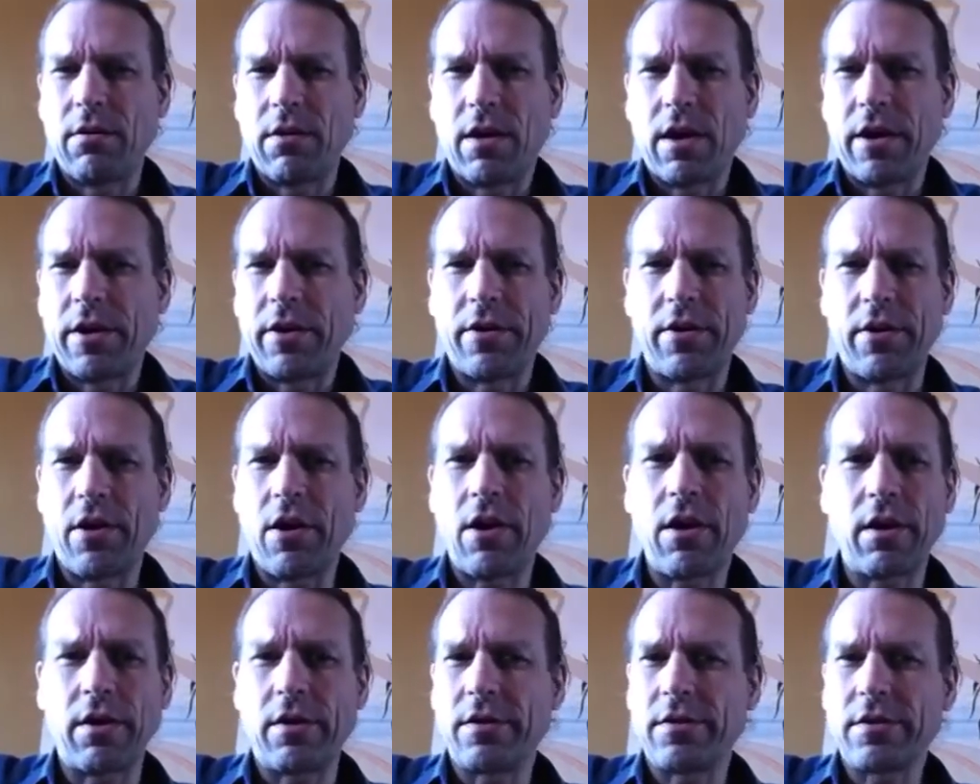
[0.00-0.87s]
$100
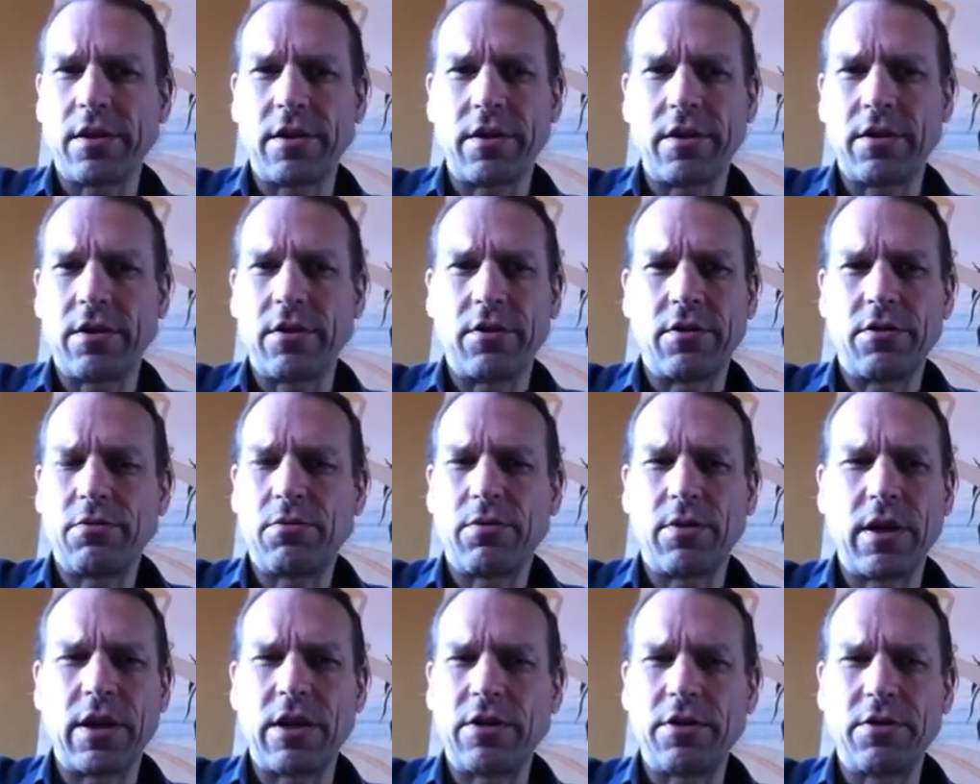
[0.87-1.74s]
or
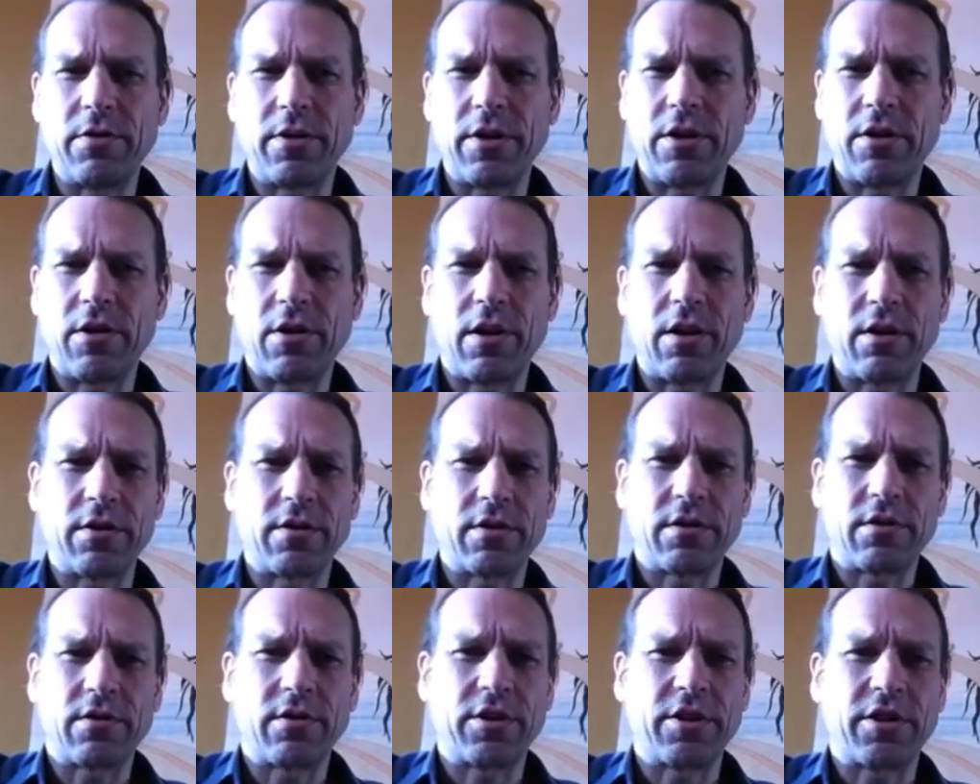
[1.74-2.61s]

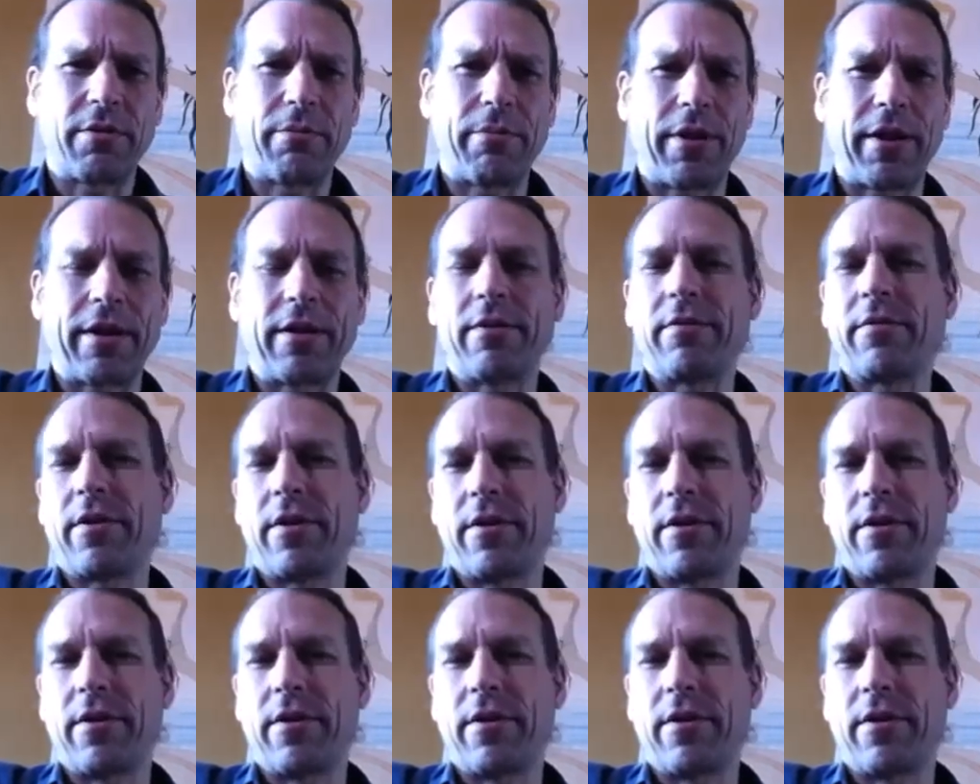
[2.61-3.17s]
$200 to ship it,